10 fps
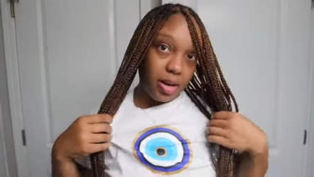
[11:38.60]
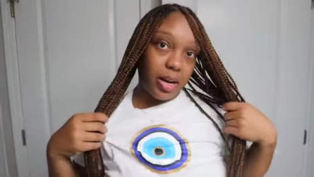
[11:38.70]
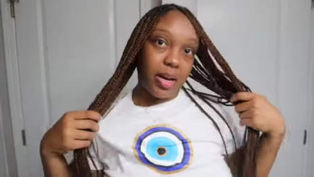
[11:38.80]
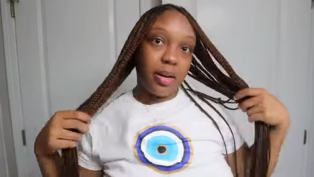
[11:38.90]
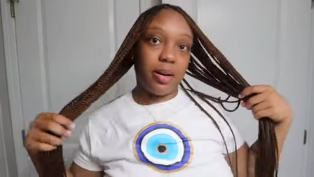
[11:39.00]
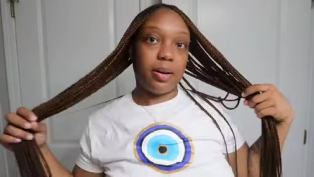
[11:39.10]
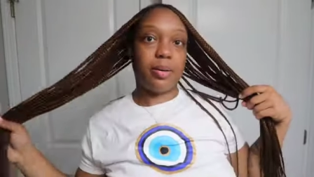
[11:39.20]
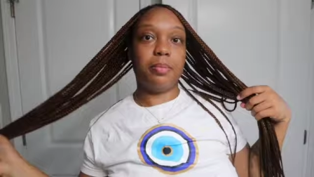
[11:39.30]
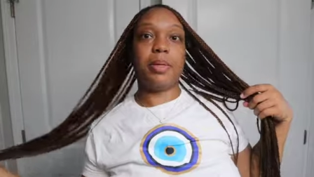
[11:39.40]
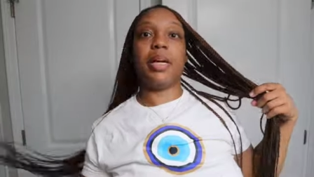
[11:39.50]
And
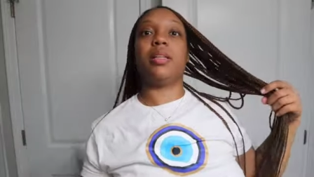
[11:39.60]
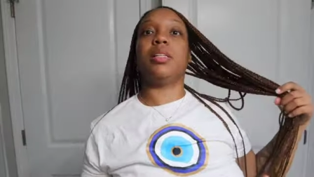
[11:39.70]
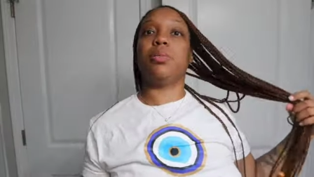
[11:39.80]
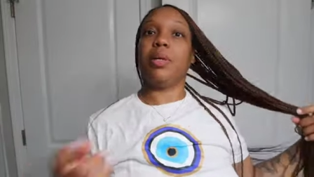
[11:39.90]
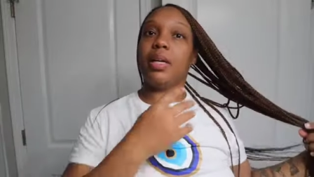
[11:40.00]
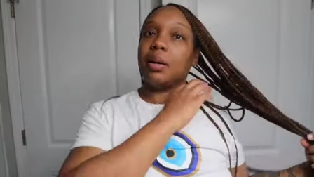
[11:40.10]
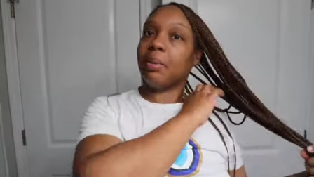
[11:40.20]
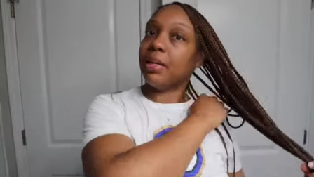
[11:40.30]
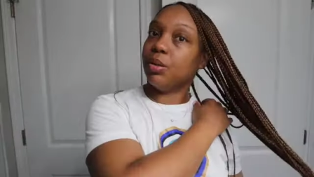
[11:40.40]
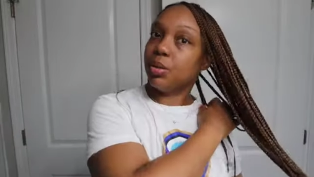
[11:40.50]
um, yeah, this weekend I
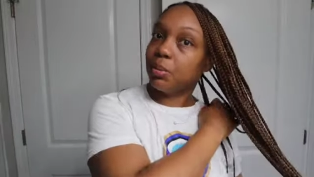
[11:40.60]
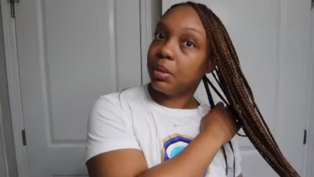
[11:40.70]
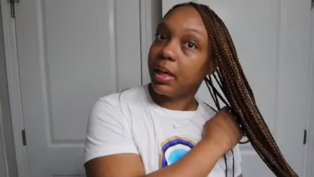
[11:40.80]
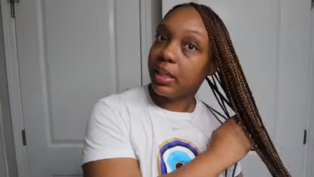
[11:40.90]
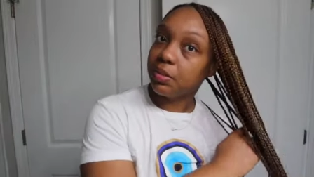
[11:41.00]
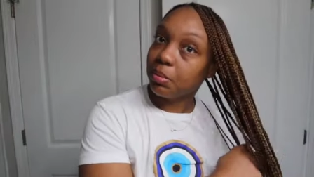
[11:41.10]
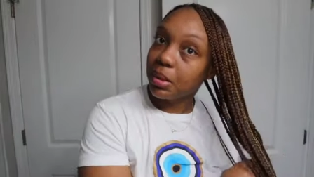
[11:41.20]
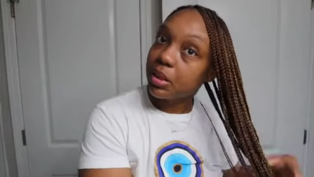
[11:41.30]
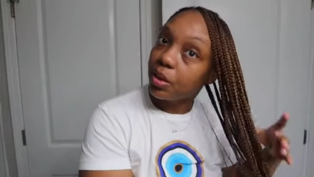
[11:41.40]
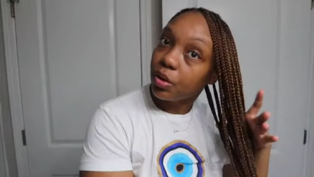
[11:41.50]
might do something nice for
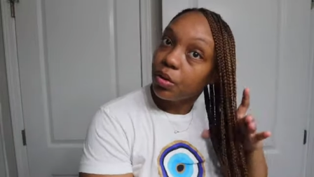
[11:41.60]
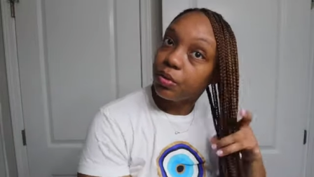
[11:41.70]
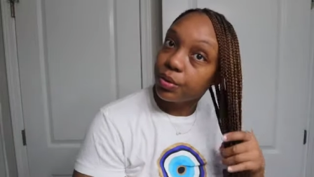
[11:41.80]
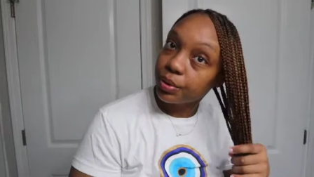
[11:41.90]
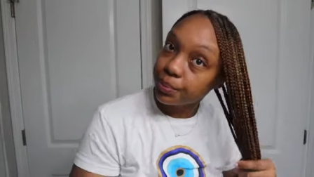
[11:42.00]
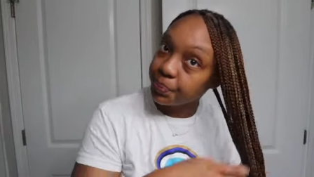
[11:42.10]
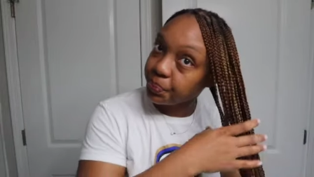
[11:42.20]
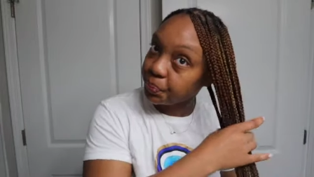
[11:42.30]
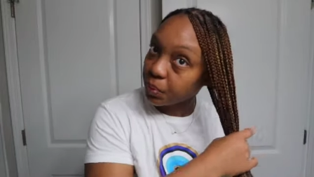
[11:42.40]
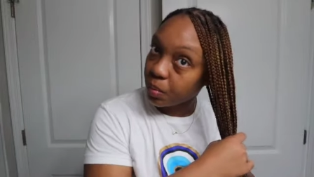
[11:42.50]
myself.
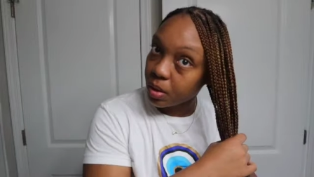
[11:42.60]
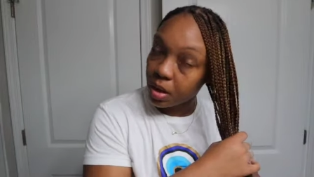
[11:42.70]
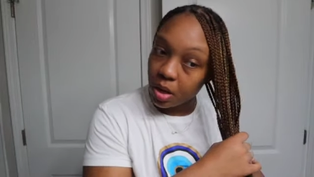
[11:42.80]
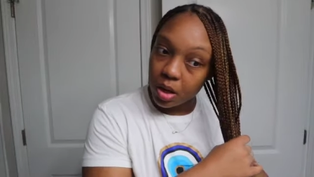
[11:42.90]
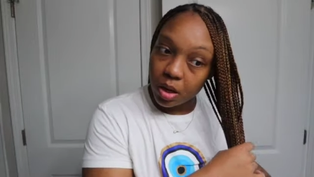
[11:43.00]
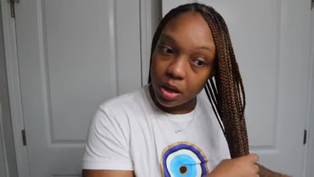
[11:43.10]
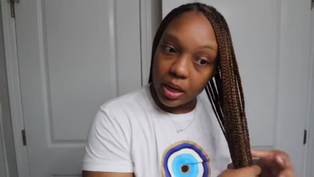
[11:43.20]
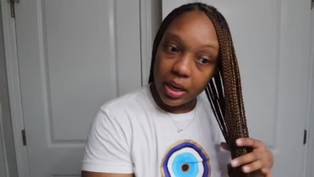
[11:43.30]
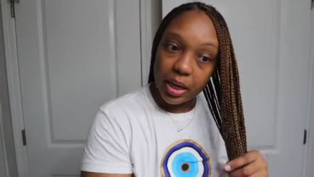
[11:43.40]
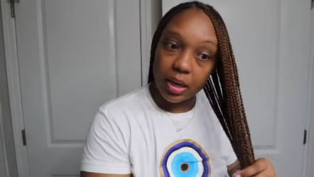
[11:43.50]

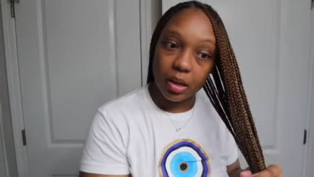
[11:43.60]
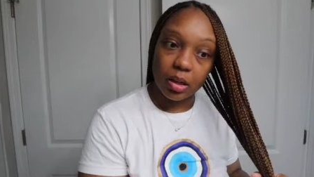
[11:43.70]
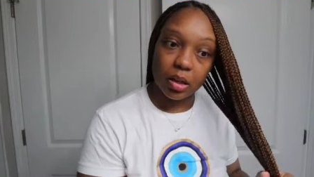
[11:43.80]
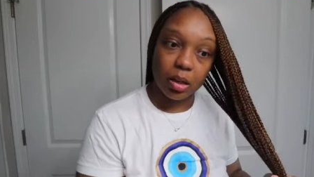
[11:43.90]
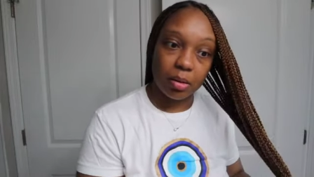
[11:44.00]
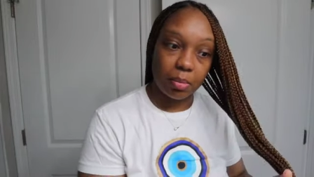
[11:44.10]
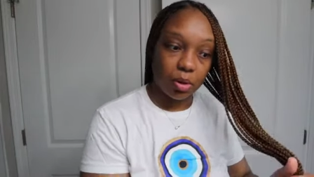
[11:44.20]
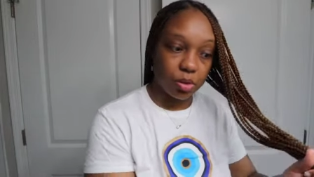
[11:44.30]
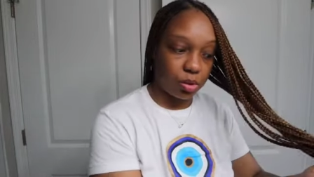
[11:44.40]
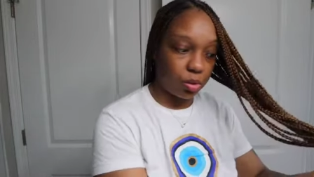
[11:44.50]
And I'm
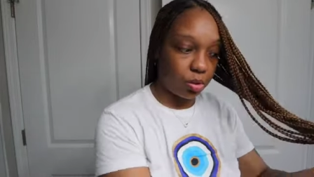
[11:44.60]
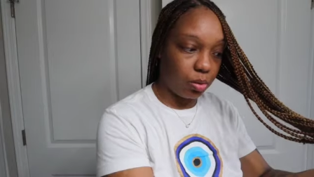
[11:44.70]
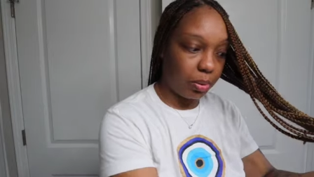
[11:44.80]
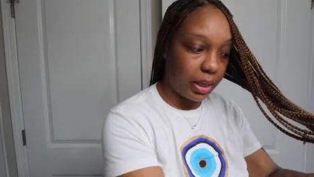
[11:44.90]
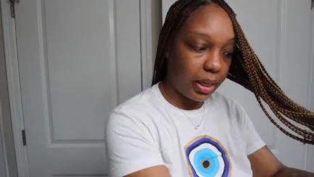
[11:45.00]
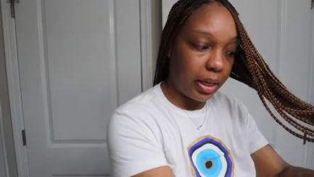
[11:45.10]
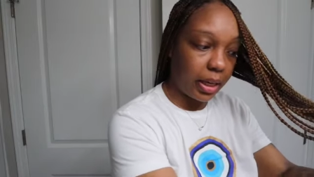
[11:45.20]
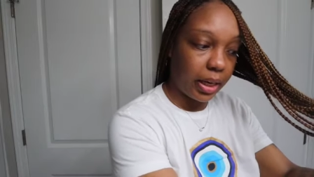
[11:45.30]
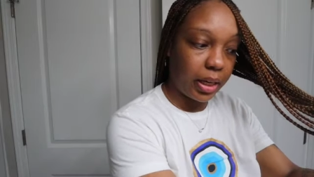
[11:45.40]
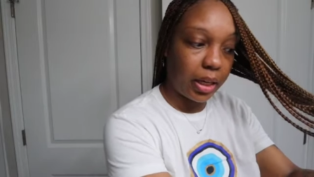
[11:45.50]
also
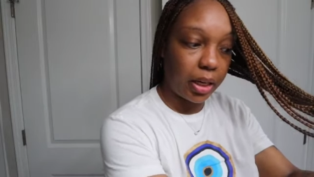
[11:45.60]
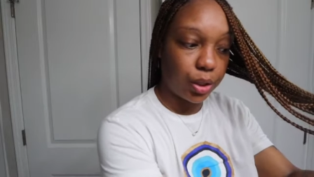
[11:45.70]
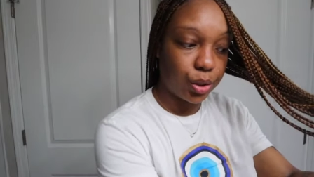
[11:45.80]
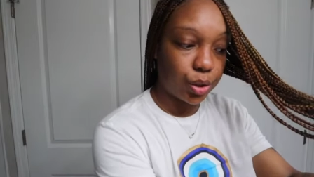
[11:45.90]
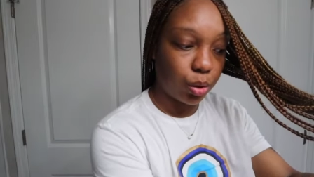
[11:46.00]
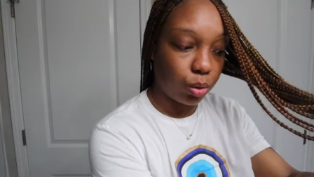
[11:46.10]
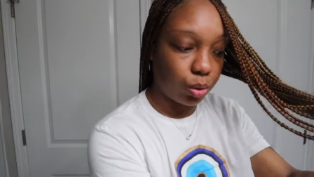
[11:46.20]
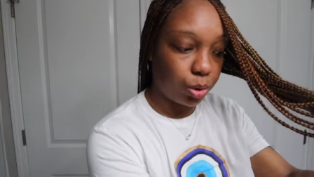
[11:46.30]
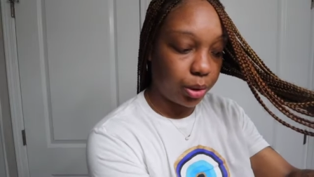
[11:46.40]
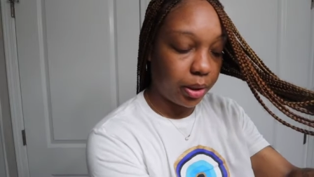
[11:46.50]
planning a
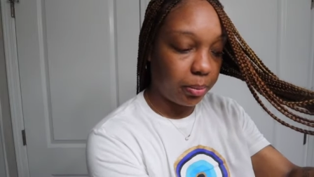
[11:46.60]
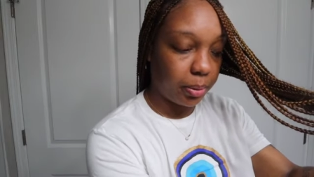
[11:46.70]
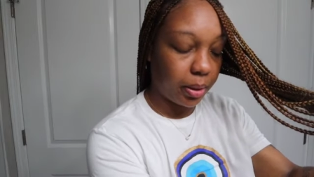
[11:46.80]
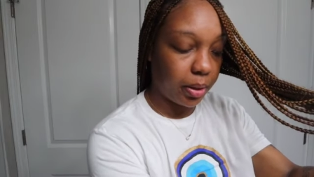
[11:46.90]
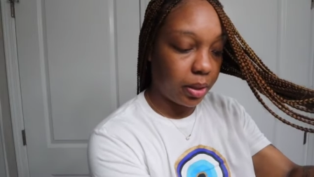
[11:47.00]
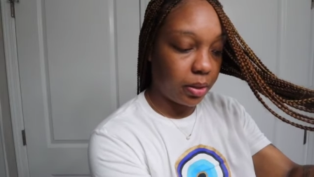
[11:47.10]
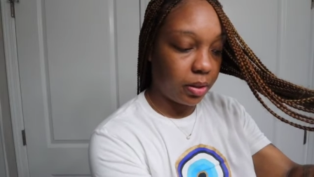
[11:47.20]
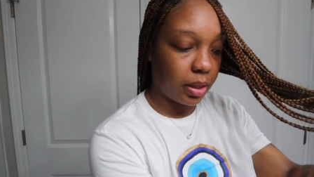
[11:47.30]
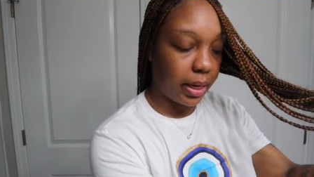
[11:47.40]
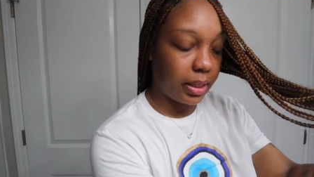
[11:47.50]
solo trip
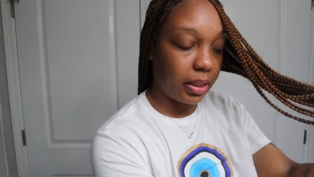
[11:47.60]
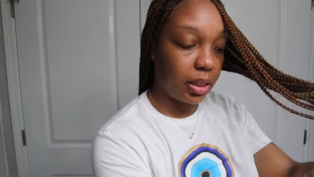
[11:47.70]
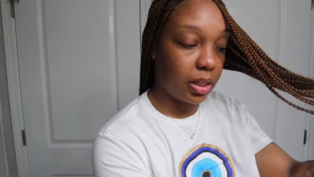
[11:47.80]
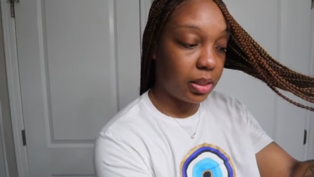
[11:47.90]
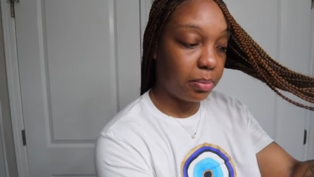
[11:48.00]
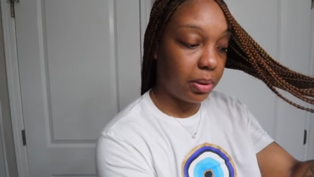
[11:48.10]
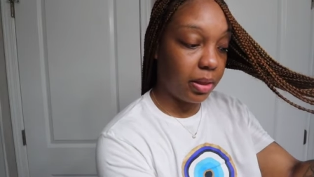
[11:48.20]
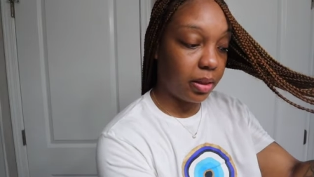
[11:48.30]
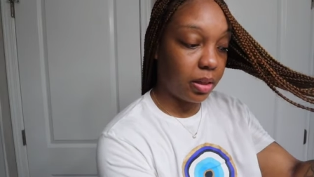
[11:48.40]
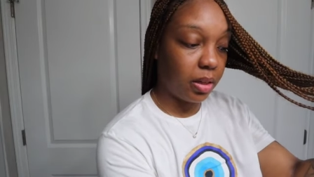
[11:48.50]
at the end of this
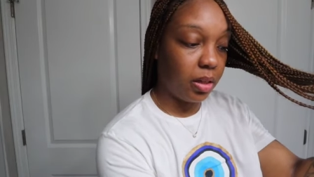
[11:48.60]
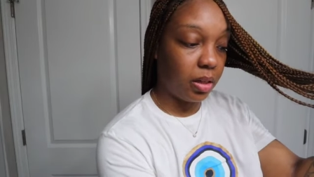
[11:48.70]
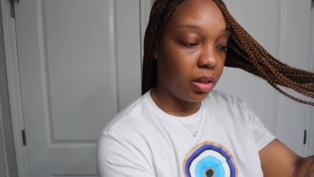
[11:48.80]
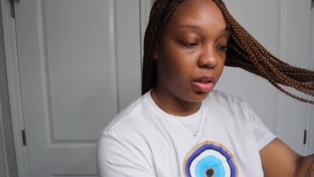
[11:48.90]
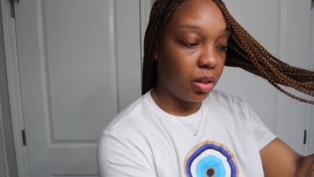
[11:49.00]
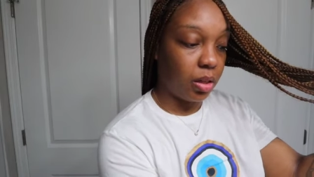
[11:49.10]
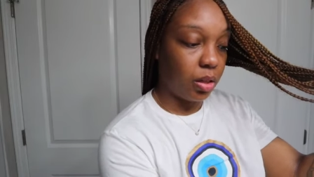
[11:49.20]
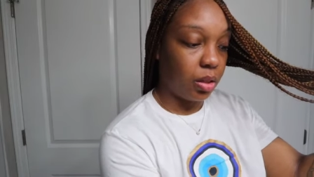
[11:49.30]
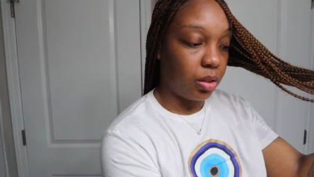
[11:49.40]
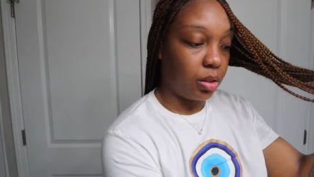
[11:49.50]
month.
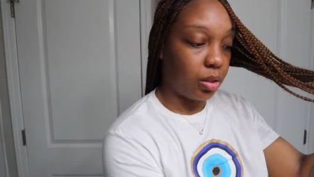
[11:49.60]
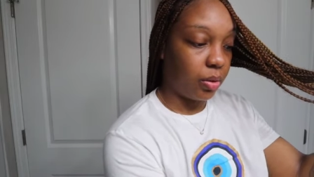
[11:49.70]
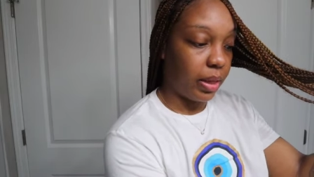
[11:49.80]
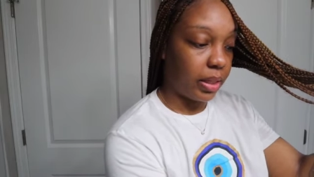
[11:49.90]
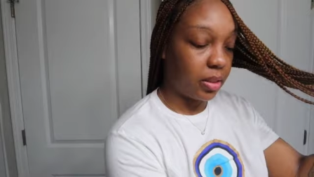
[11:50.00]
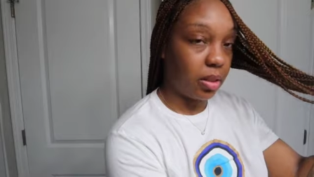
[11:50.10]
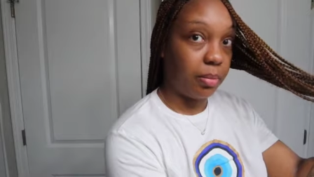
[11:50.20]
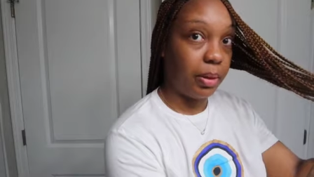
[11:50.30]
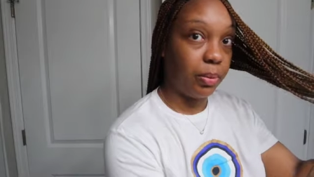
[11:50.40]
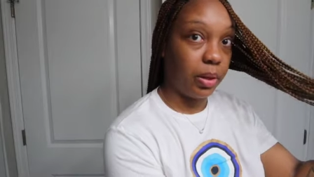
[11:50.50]
So that's gonna
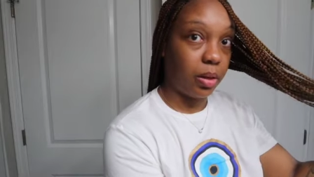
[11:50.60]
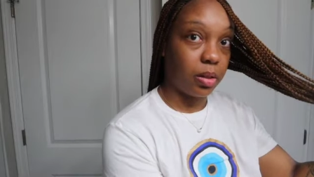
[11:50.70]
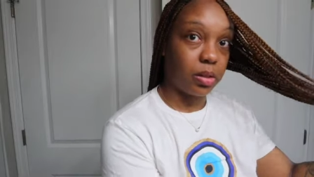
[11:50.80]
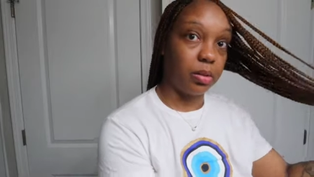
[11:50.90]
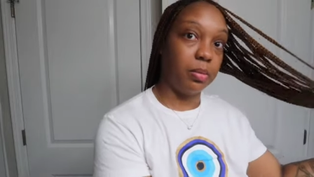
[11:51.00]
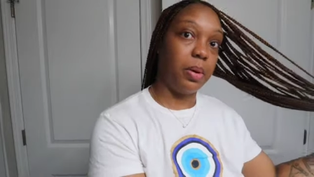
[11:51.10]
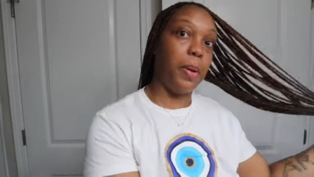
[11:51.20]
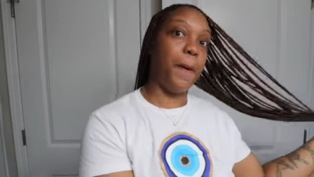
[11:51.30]
be really awesome.